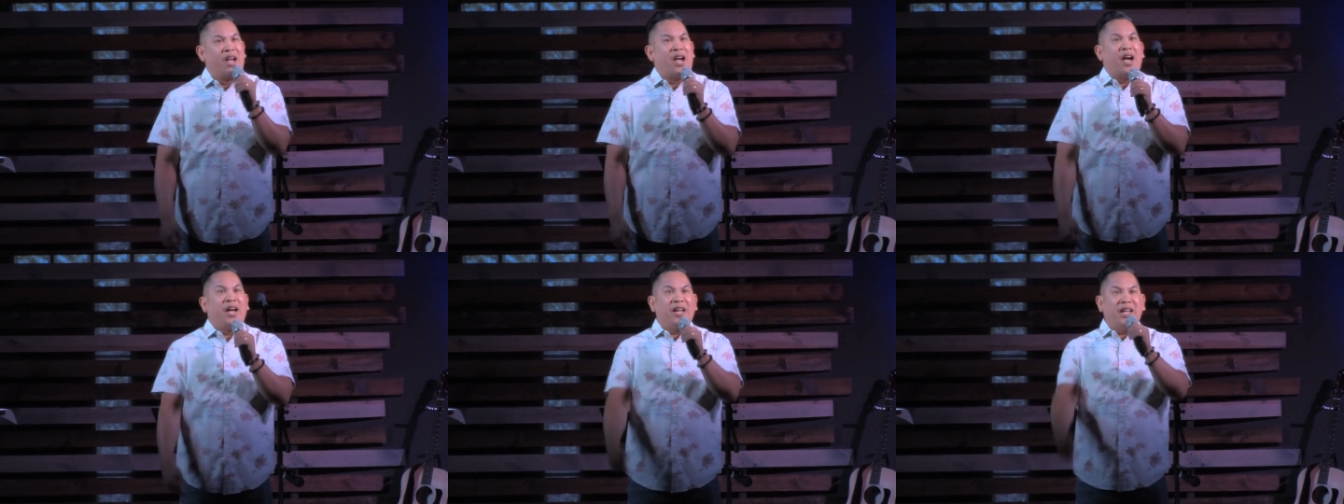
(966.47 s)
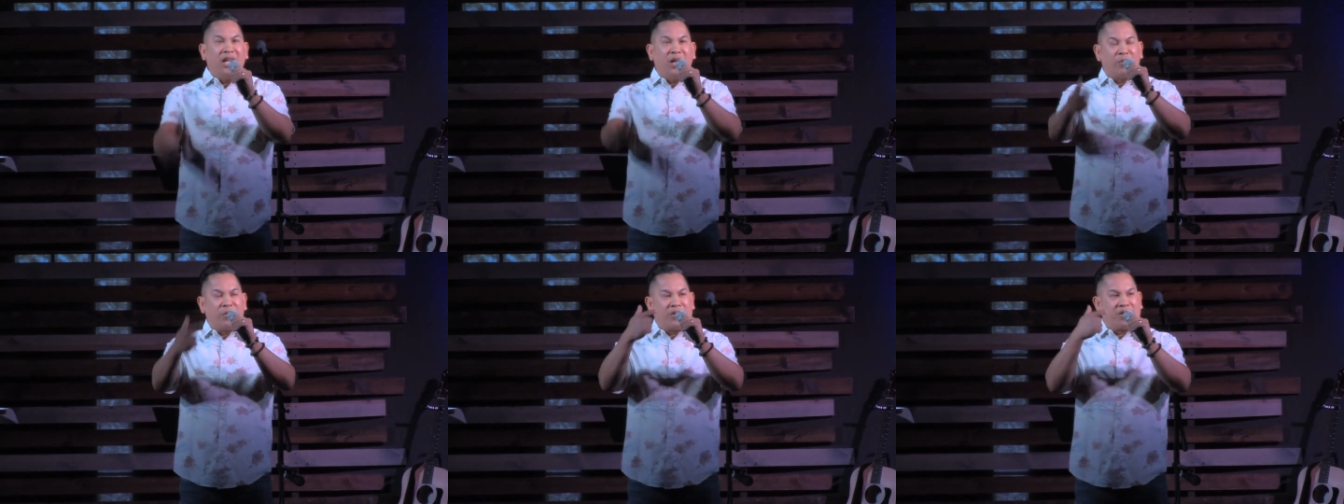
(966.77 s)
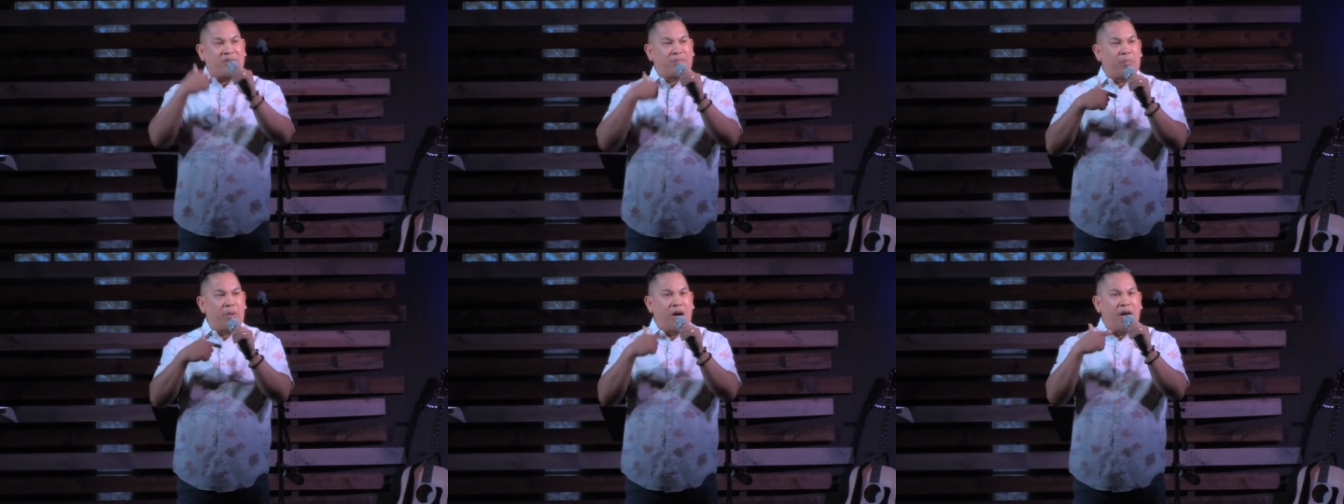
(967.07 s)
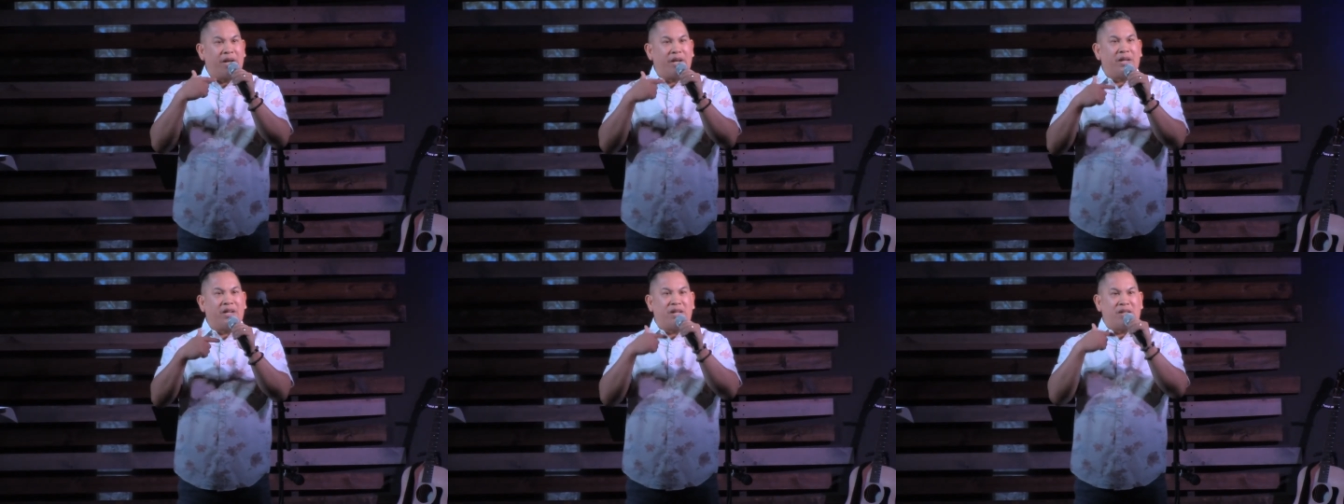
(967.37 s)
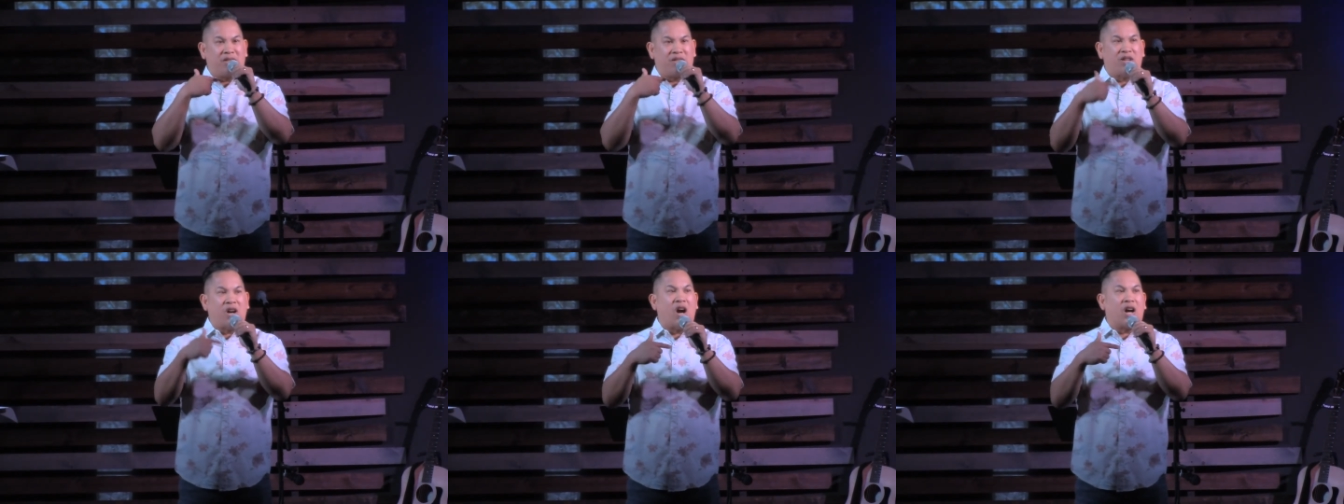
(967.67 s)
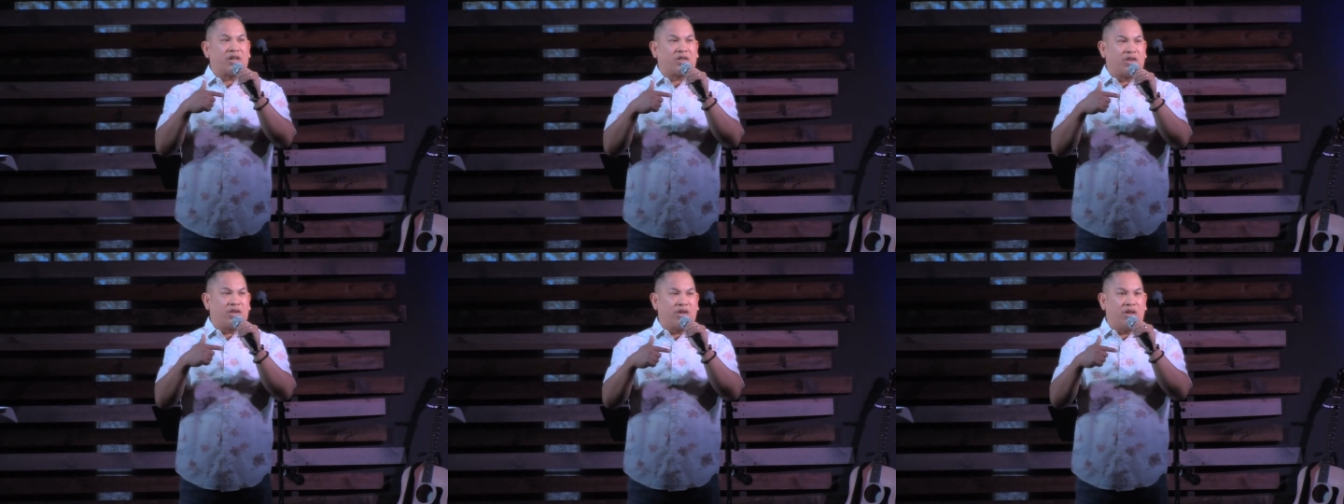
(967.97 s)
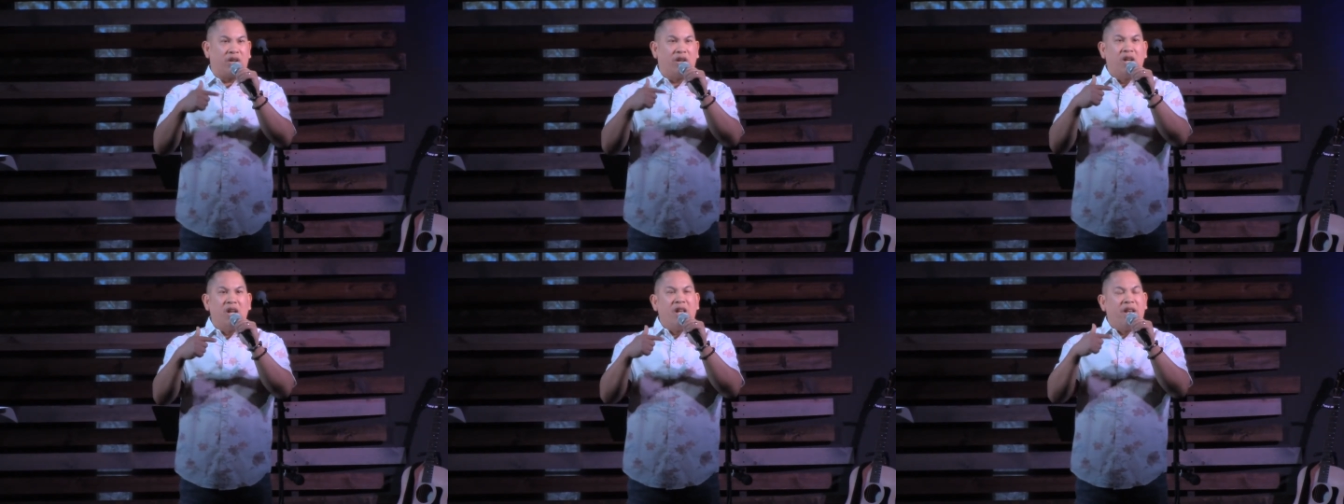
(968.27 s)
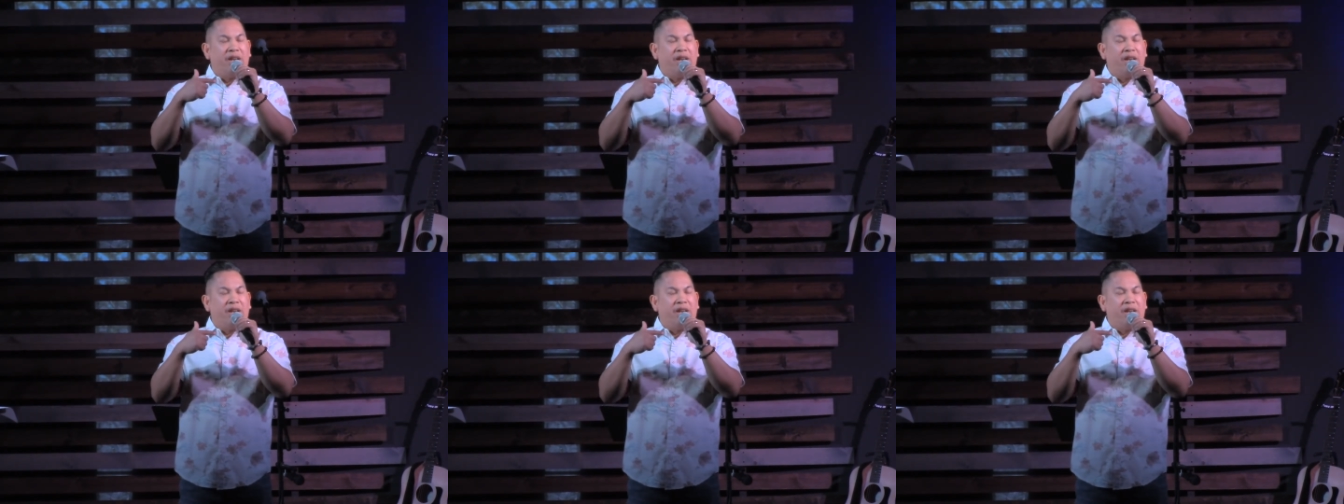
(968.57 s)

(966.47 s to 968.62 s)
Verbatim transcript: and he responded and talked to her,